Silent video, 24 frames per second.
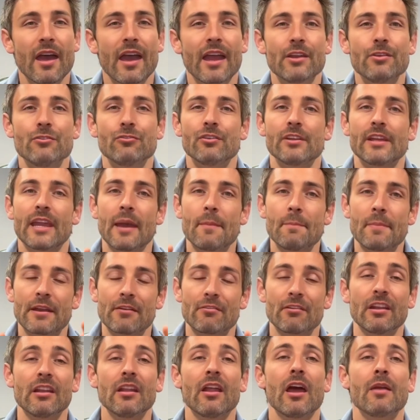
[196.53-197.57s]
and you should get better
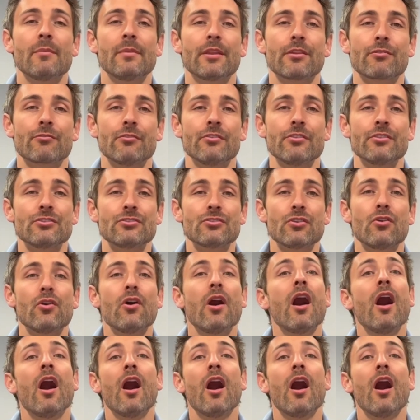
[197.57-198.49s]
alignment through your jaw,